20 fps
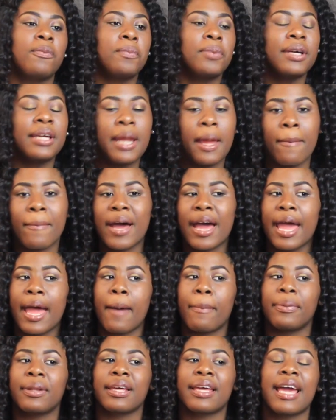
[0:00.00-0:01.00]
put in my
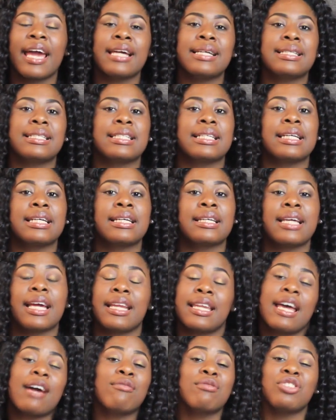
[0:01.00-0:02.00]
application,
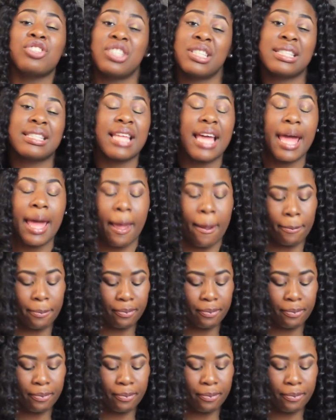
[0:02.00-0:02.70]
and that was just that.